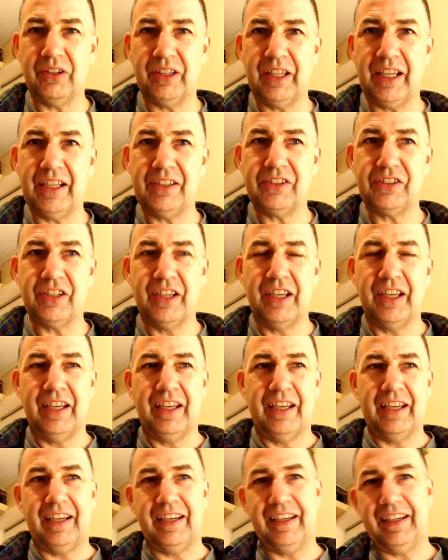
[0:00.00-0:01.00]
less,
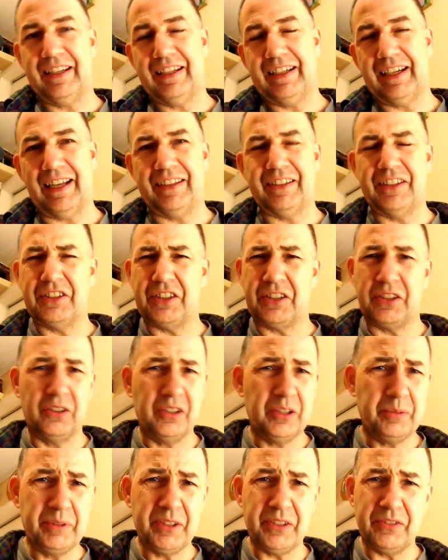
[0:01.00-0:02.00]
and there's
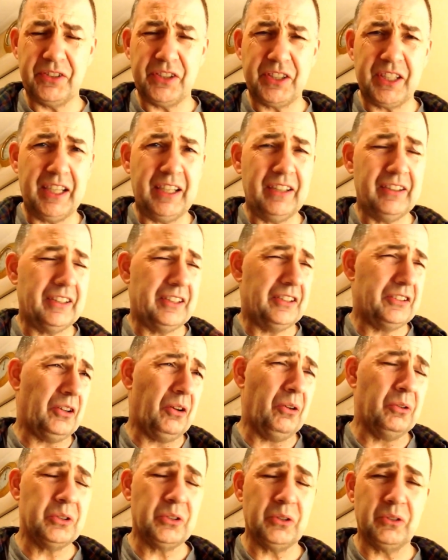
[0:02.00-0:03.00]
economies of scale and there's
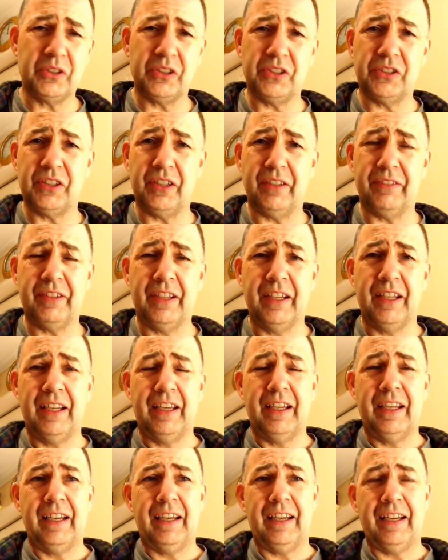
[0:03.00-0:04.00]
all sorts of stuff,
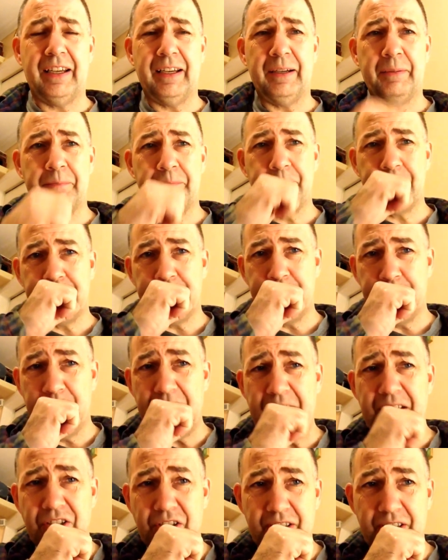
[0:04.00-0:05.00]

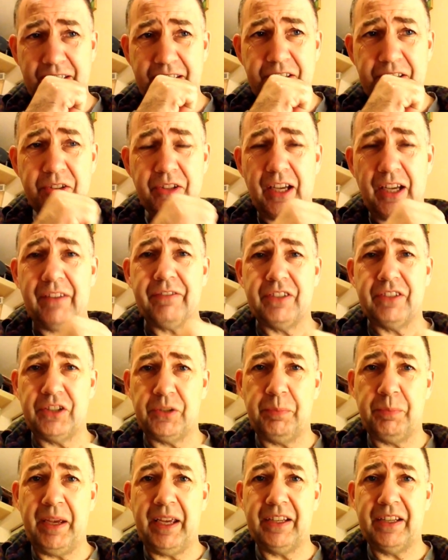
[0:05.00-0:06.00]
basically you'd have to
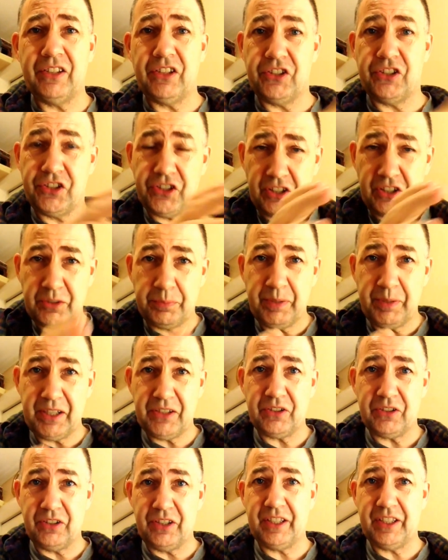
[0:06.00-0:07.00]
spend, just
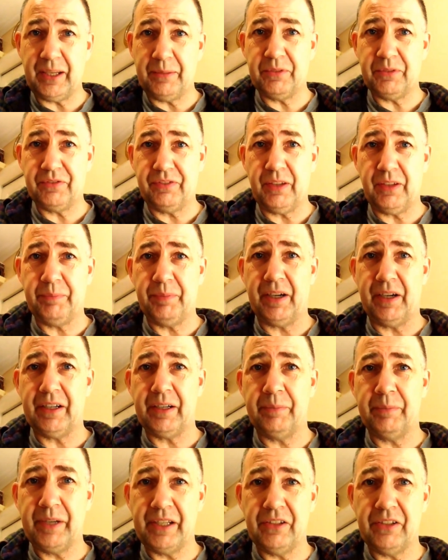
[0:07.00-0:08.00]
based on the Thames flood barrier
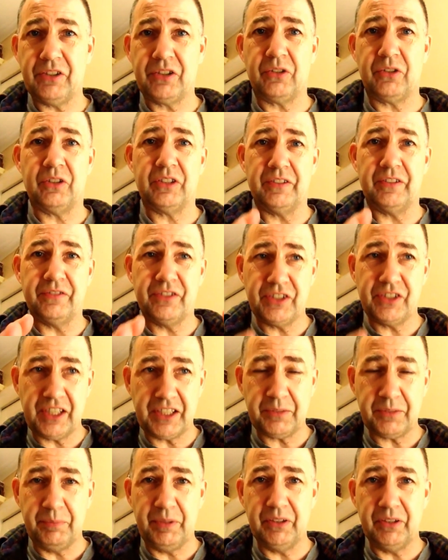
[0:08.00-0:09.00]
maintenance cost, of
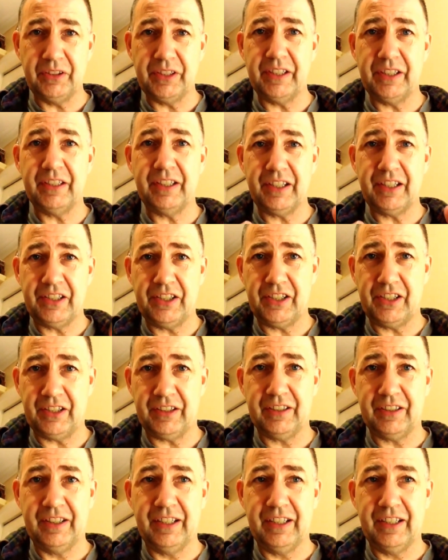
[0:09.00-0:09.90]
$6 million a year